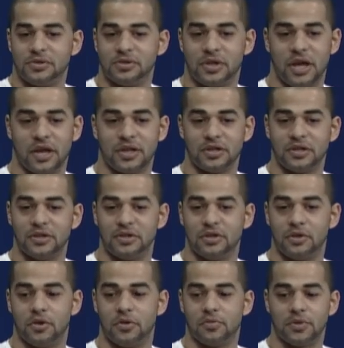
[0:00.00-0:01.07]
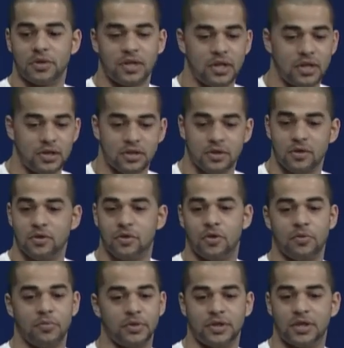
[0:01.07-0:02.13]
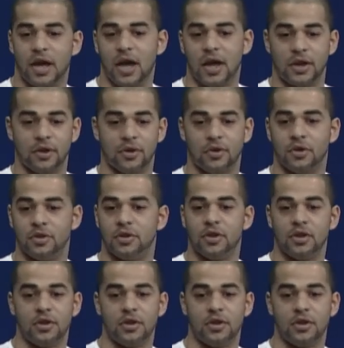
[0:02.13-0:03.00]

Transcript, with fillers: like you know Matthysse or Maidana or